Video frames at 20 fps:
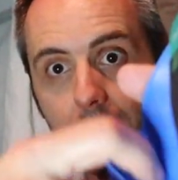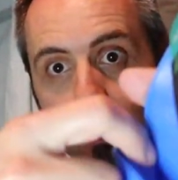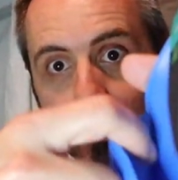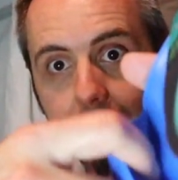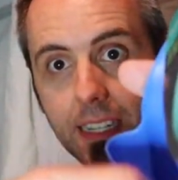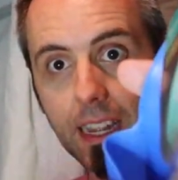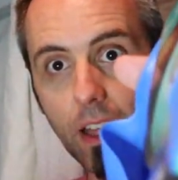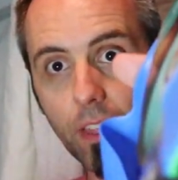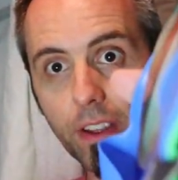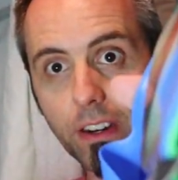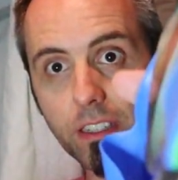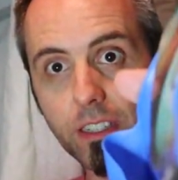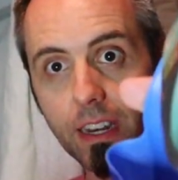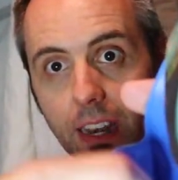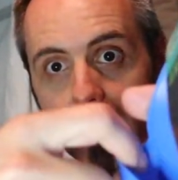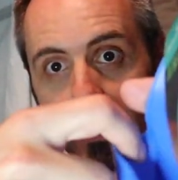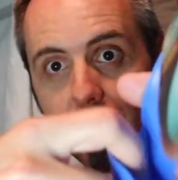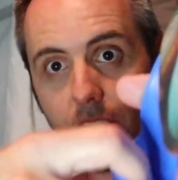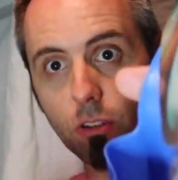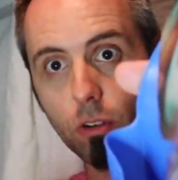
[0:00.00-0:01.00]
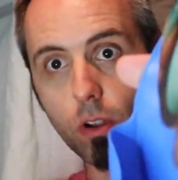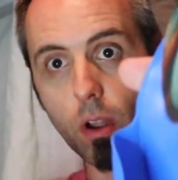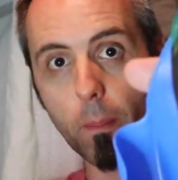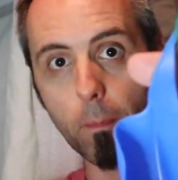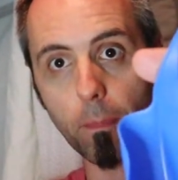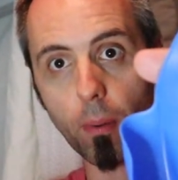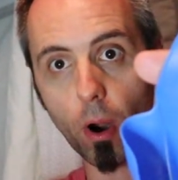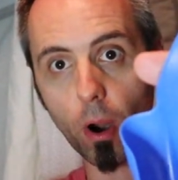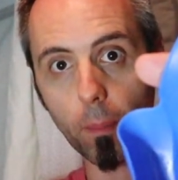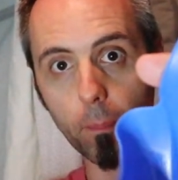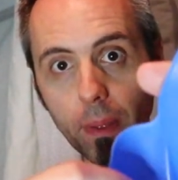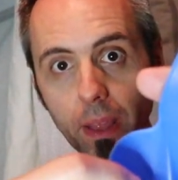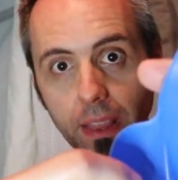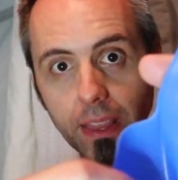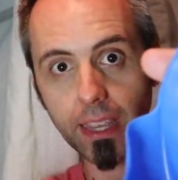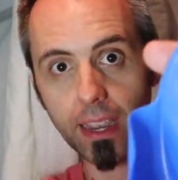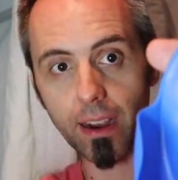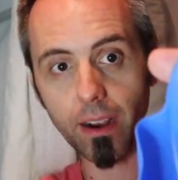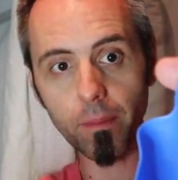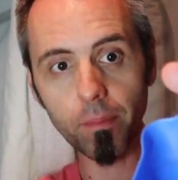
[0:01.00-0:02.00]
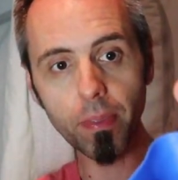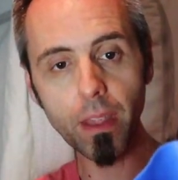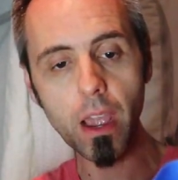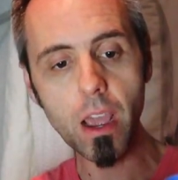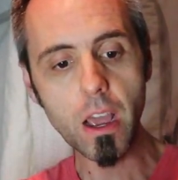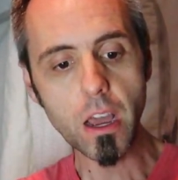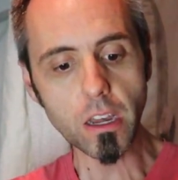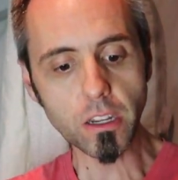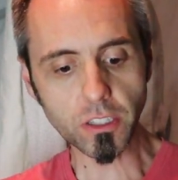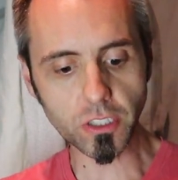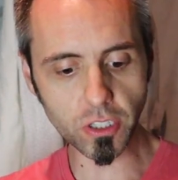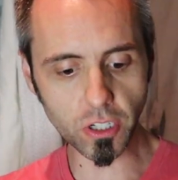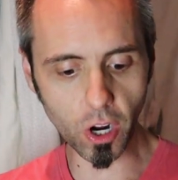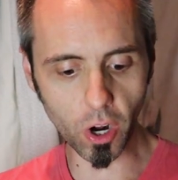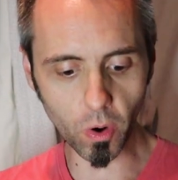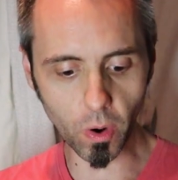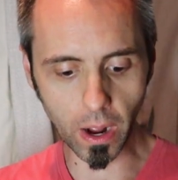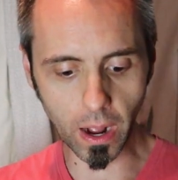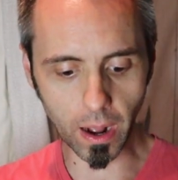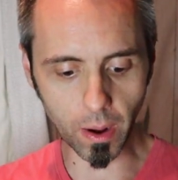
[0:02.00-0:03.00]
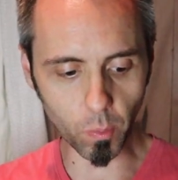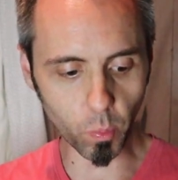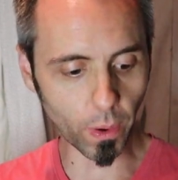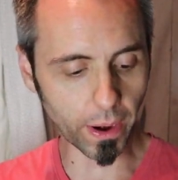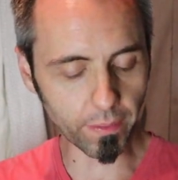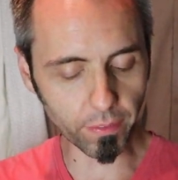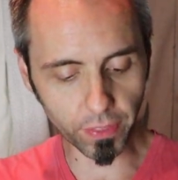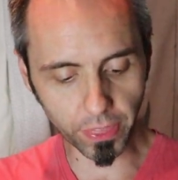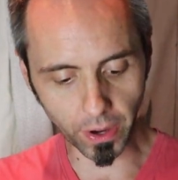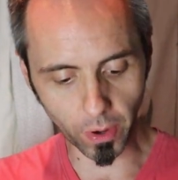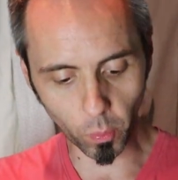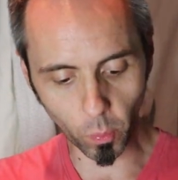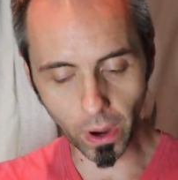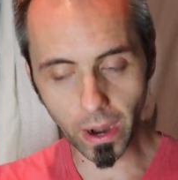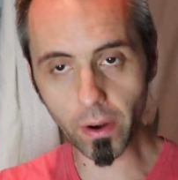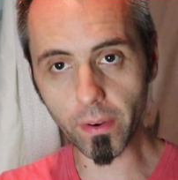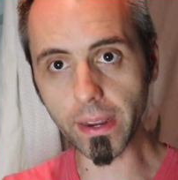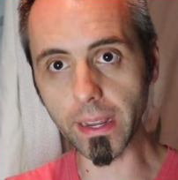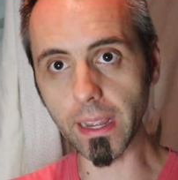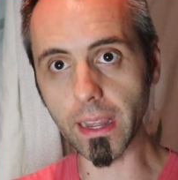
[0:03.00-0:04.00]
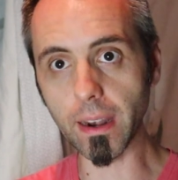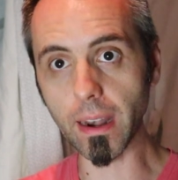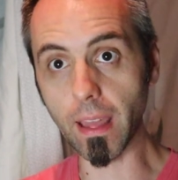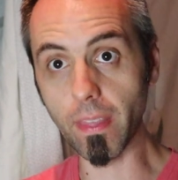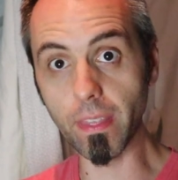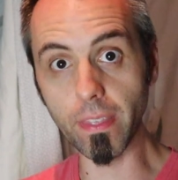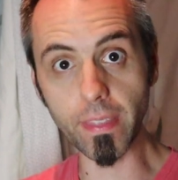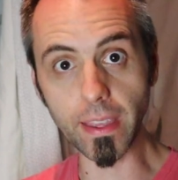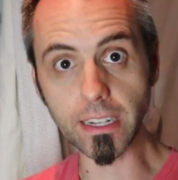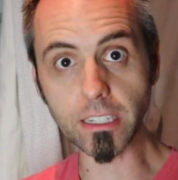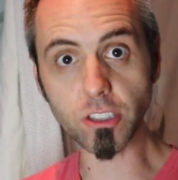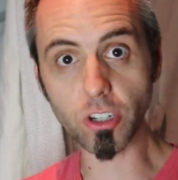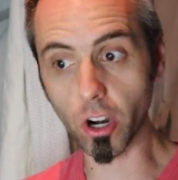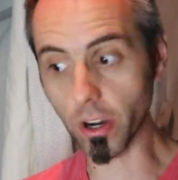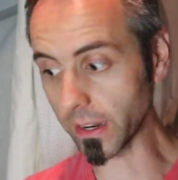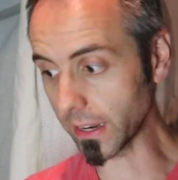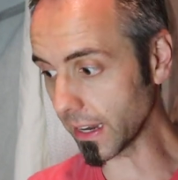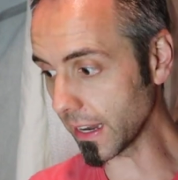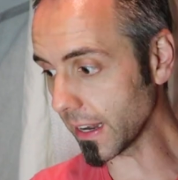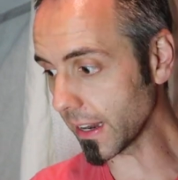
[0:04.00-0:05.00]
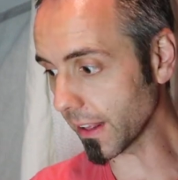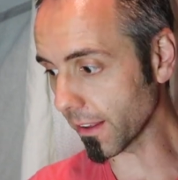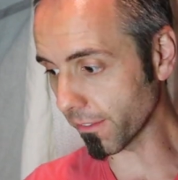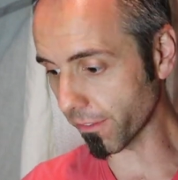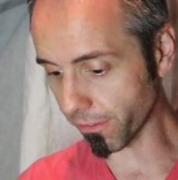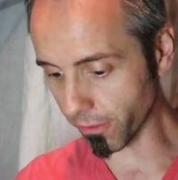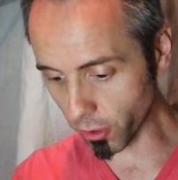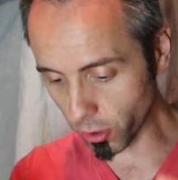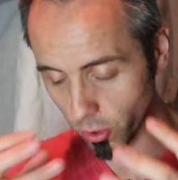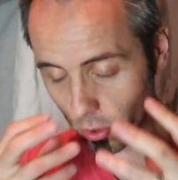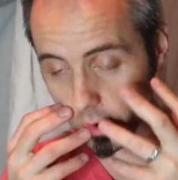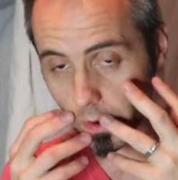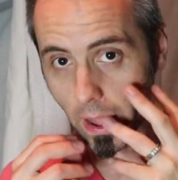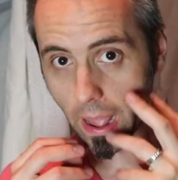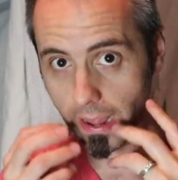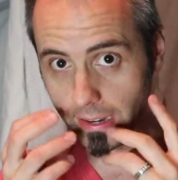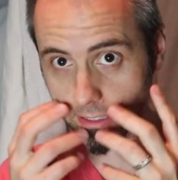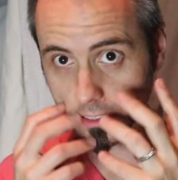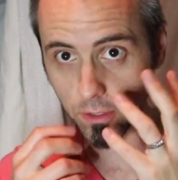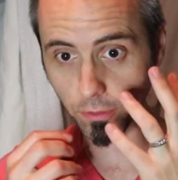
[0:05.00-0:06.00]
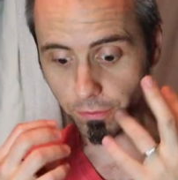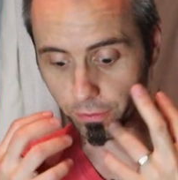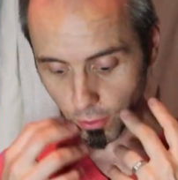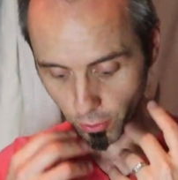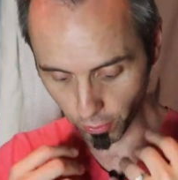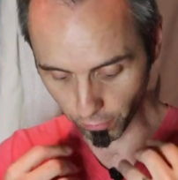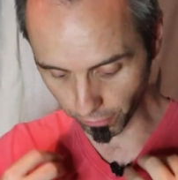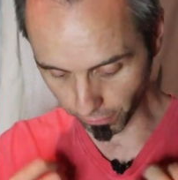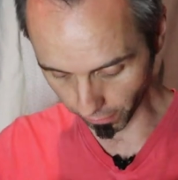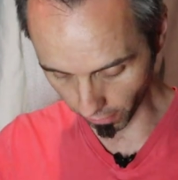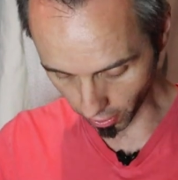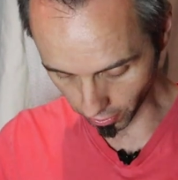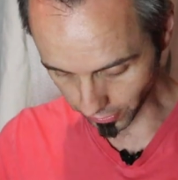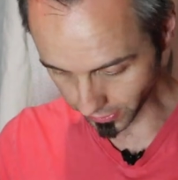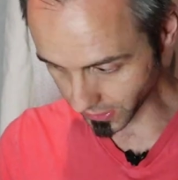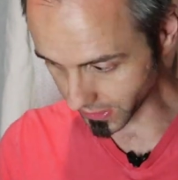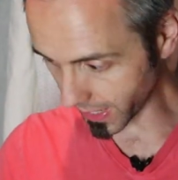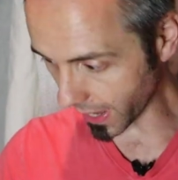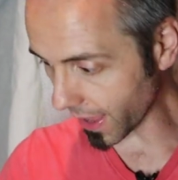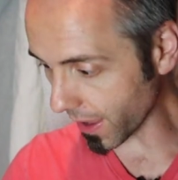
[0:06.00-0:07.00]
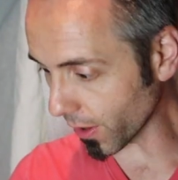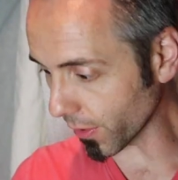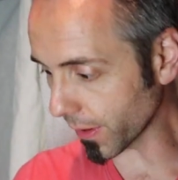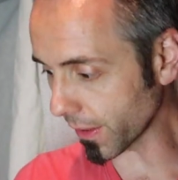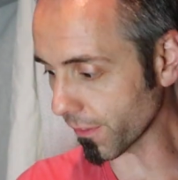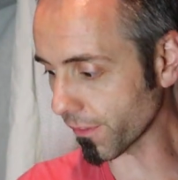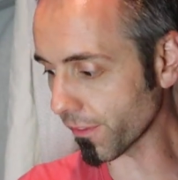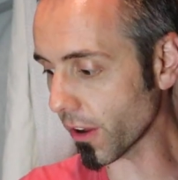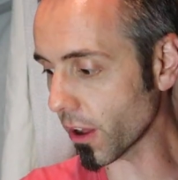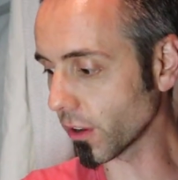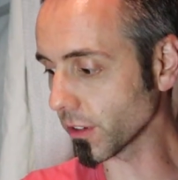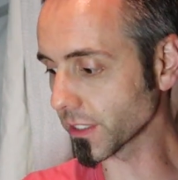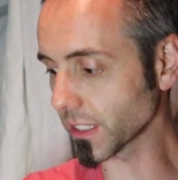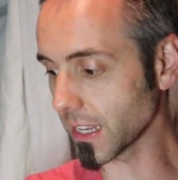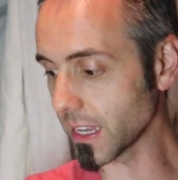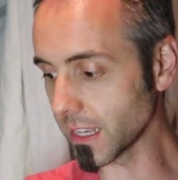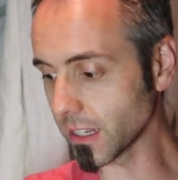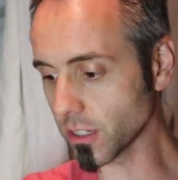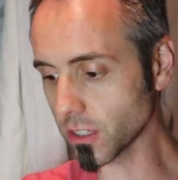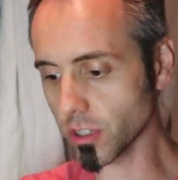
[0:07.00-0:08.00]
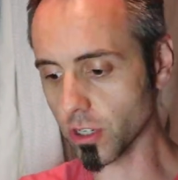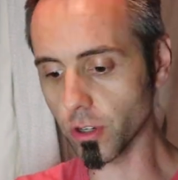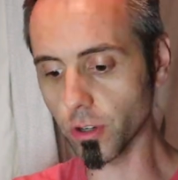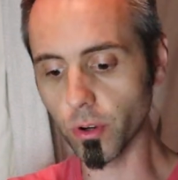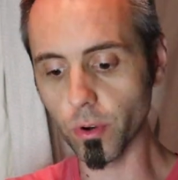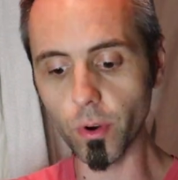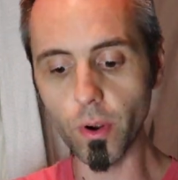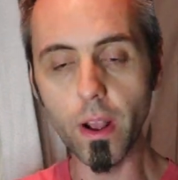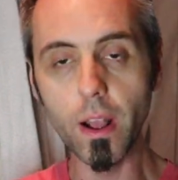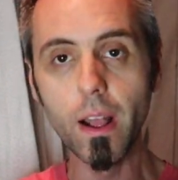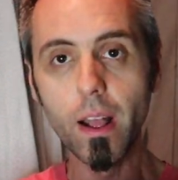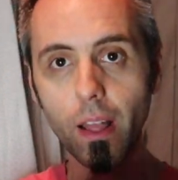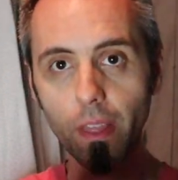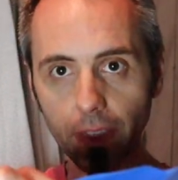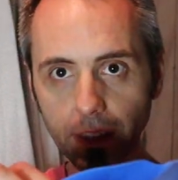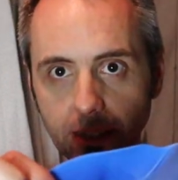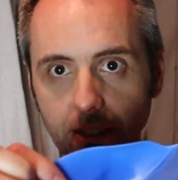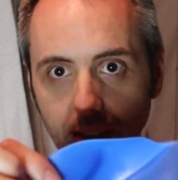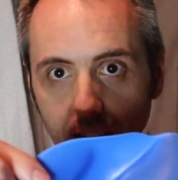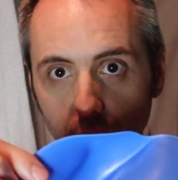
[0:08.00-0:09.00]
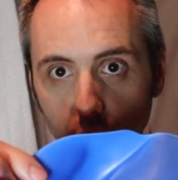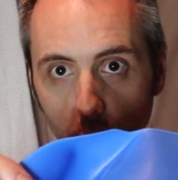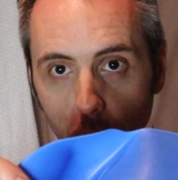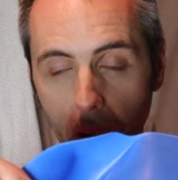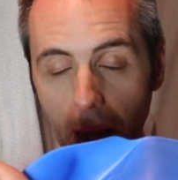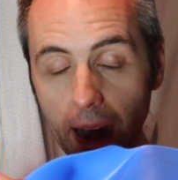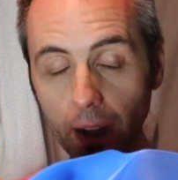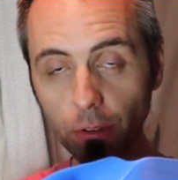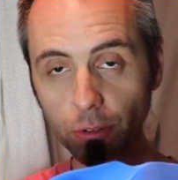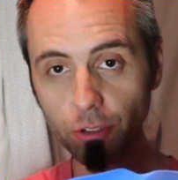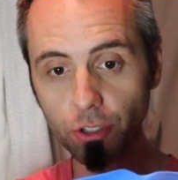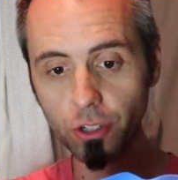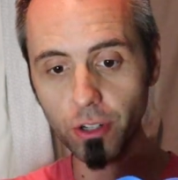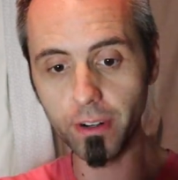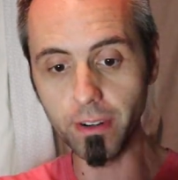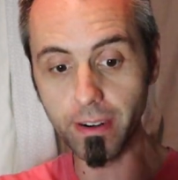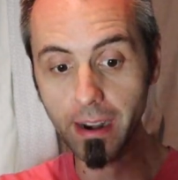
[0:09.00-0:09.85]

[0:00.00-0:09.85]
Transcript: You see how there's a nice little compartment there? So whenever they're wearing it and then they start eating food, as the food falls down, it falls into this little pouch.